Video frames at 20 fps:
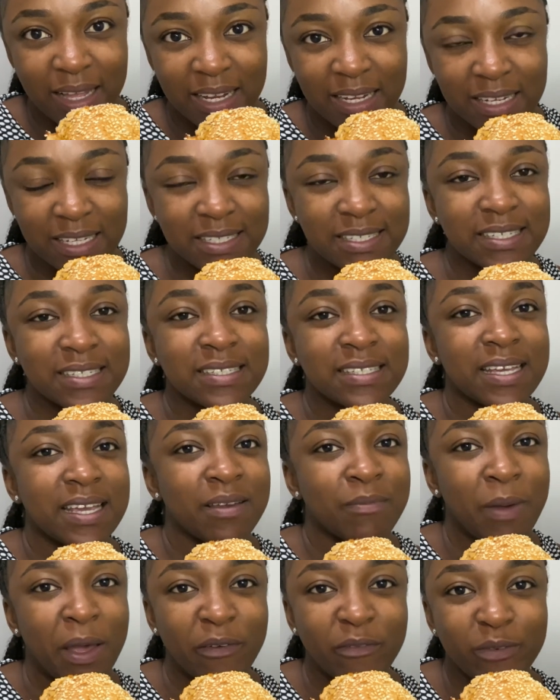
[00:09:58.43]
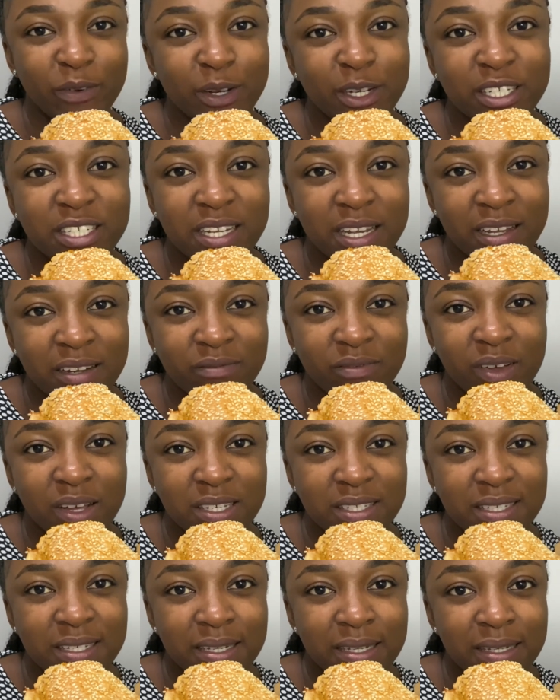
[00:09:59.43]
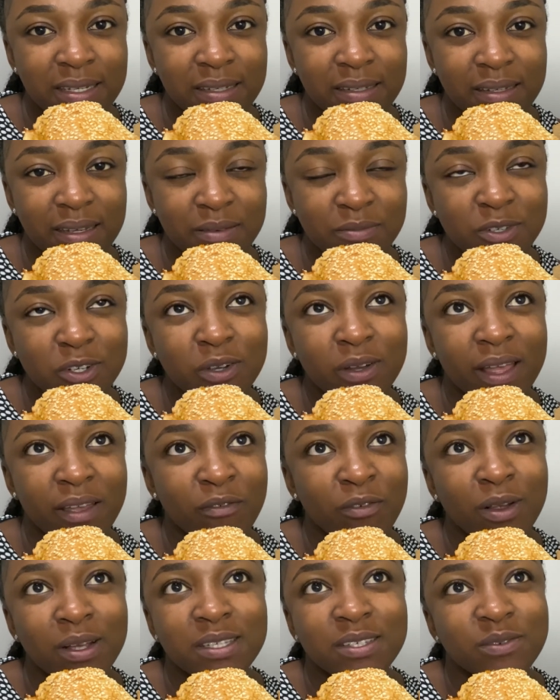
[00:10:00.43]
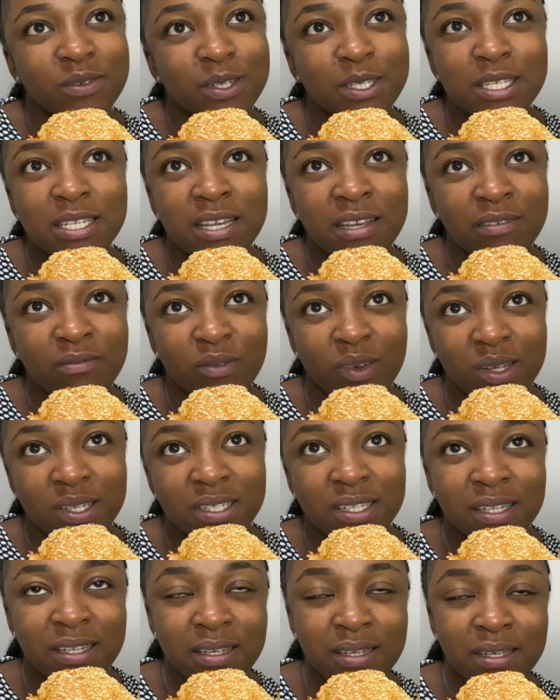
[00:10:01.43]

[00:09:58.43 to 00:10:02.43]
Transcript: let's just say my first year in varsity, I'm sure everyone's first year in varsity